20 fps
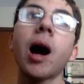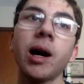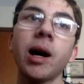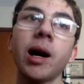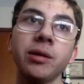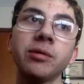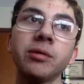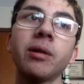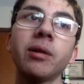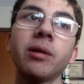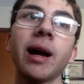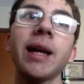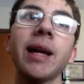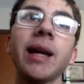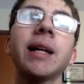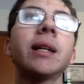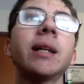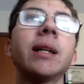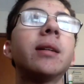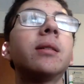
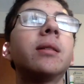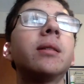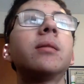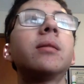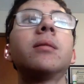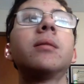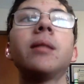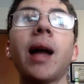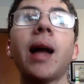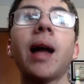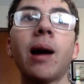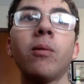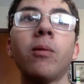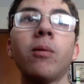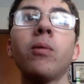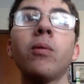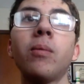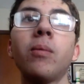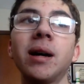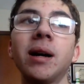unlike
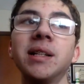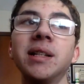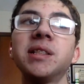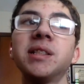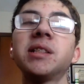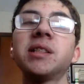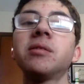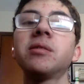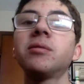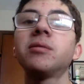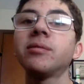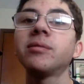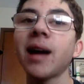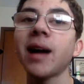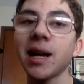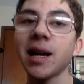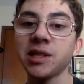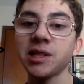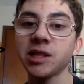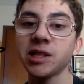how it was
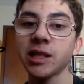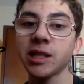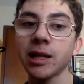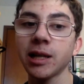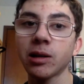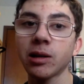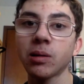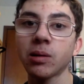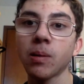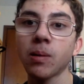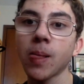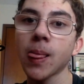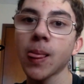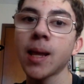last year.